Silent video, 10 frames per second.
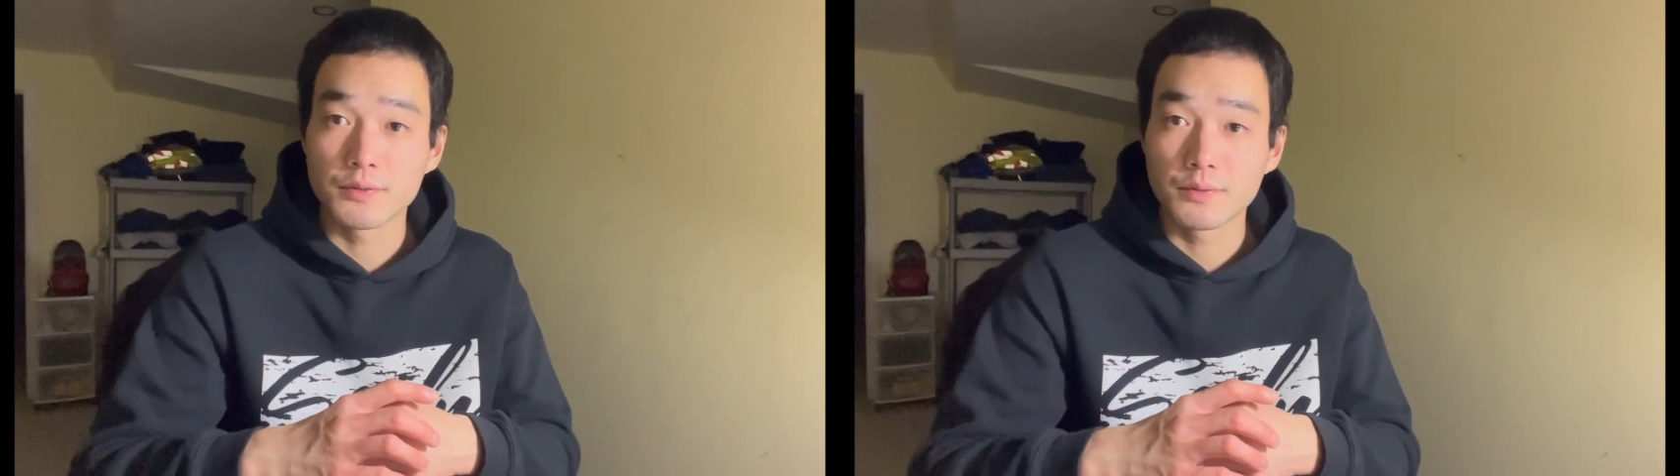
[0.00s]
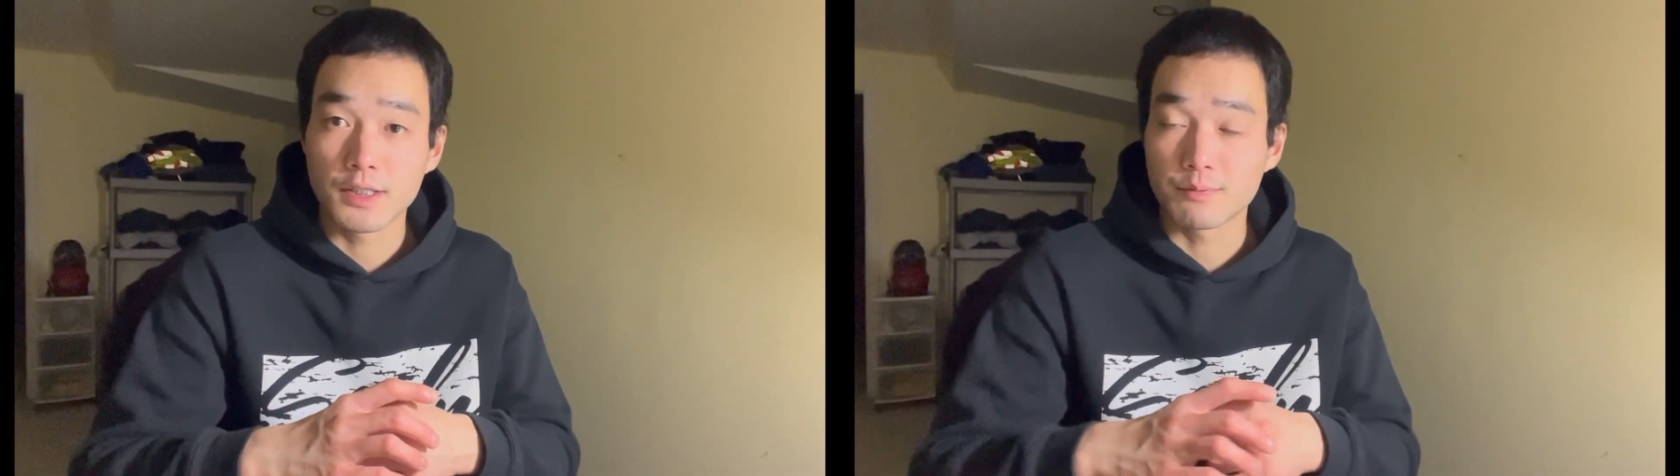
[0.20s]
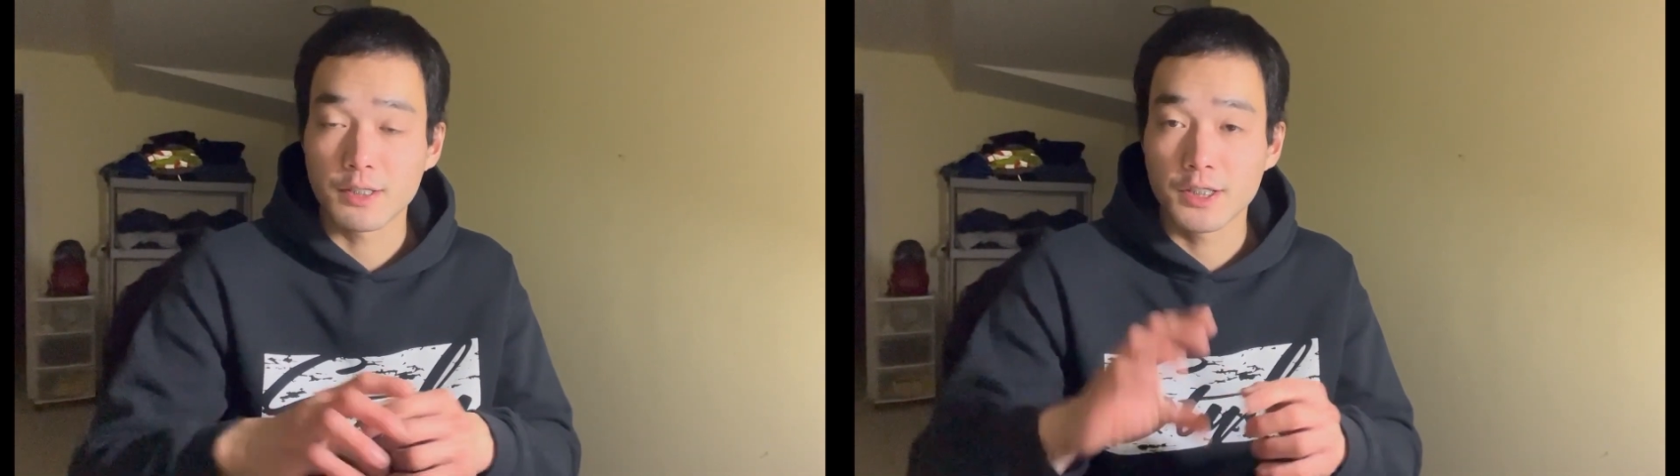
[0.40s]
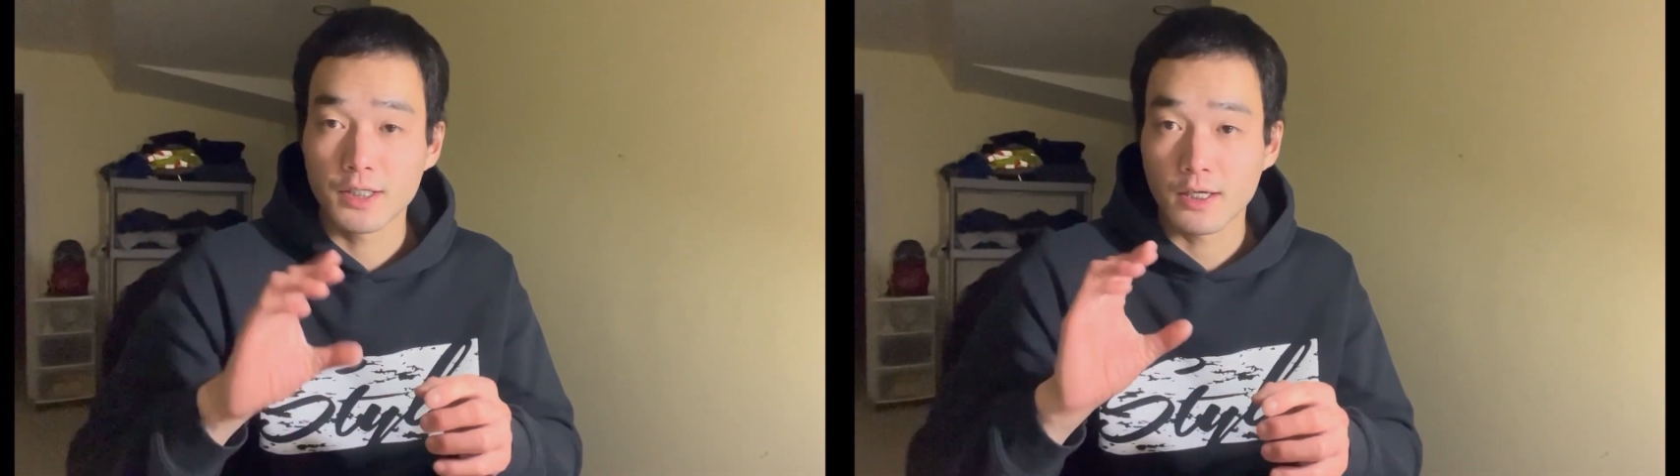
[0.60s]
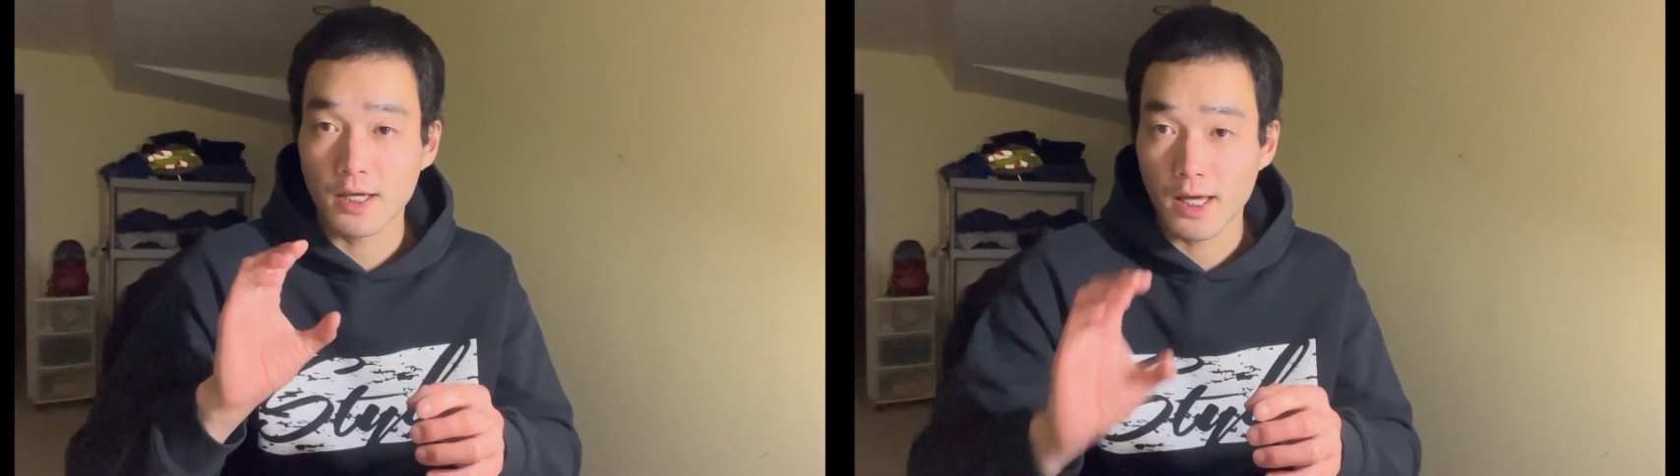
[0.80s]
especially
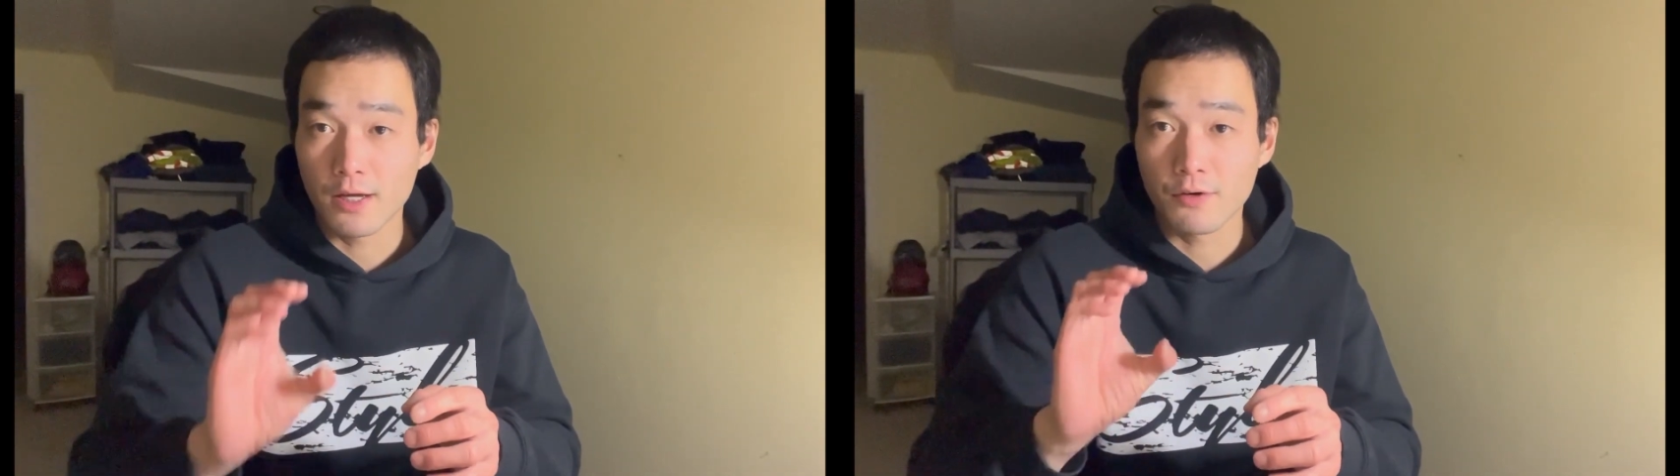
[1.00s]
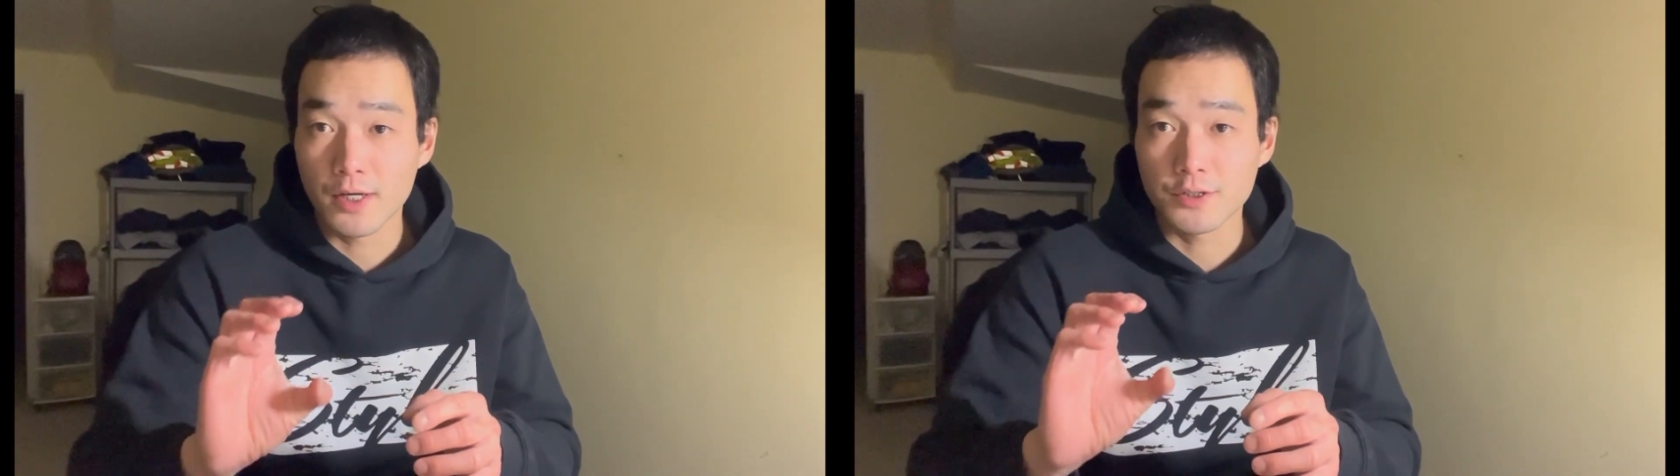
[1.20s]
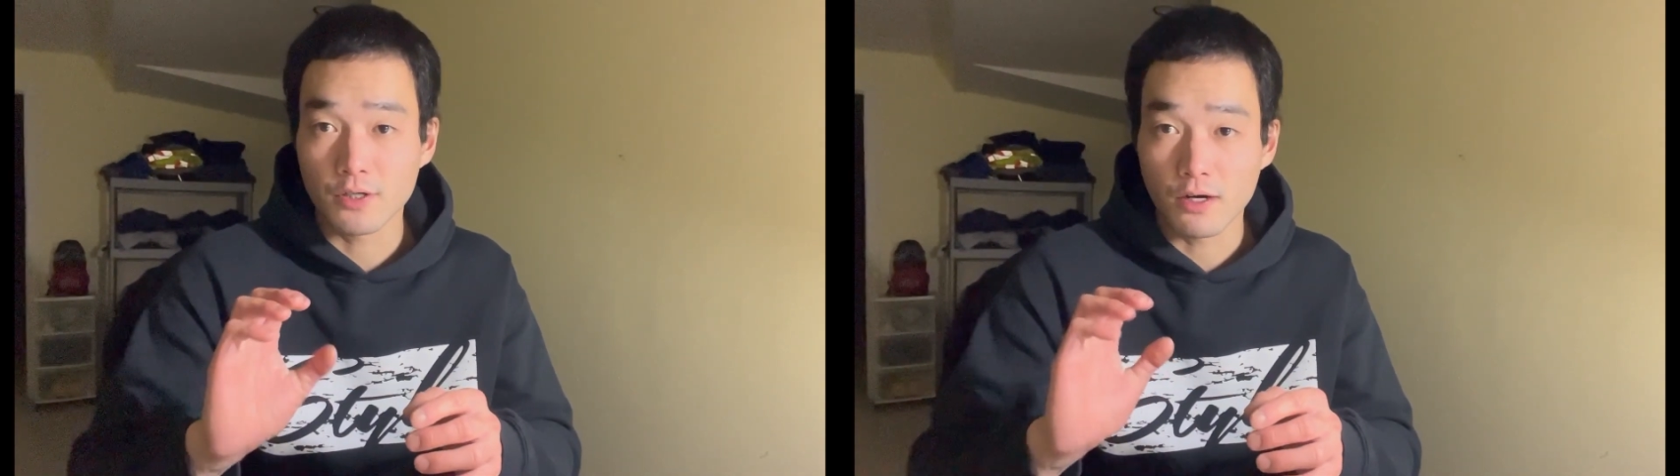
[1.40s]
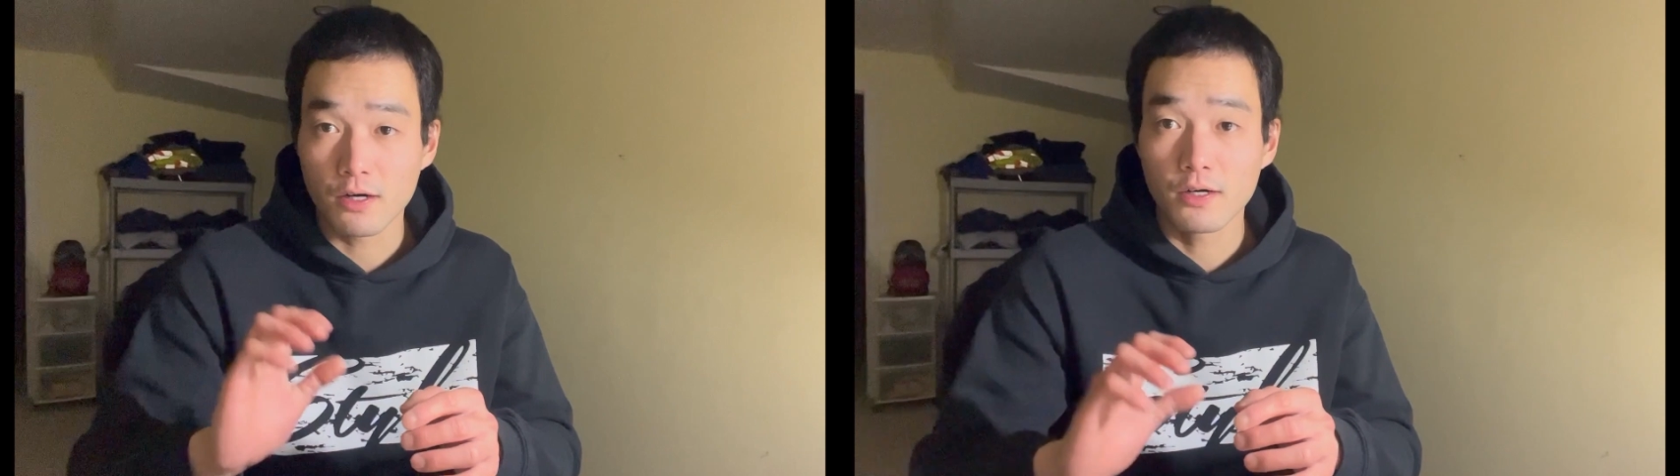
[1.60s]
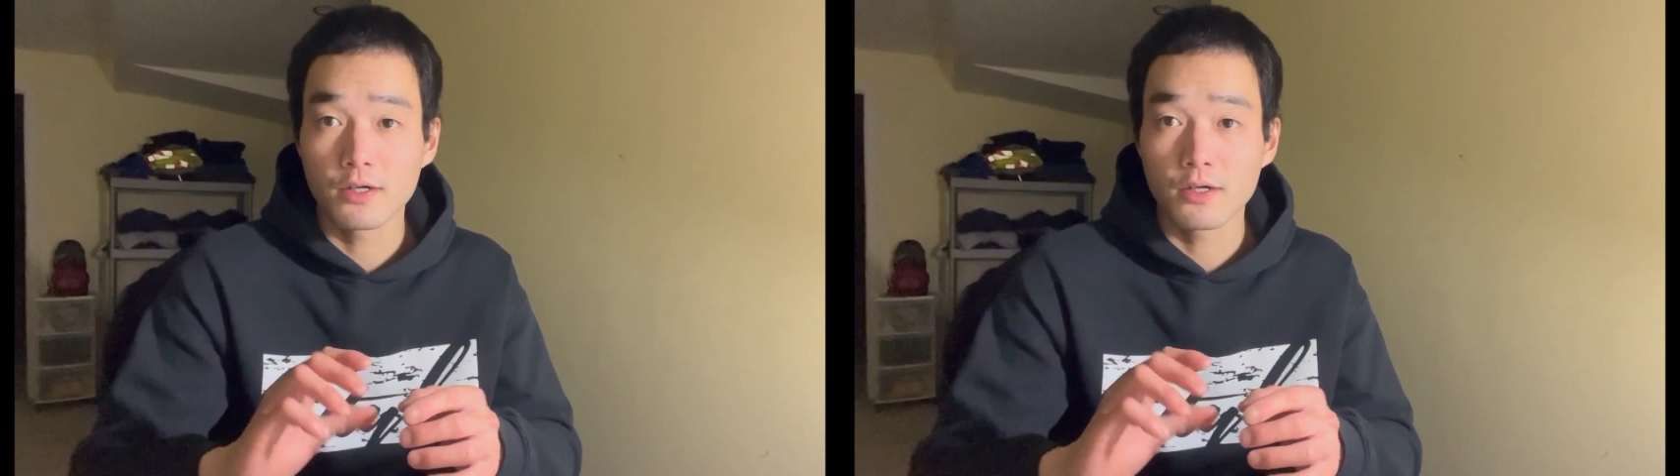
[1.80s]
the AUSR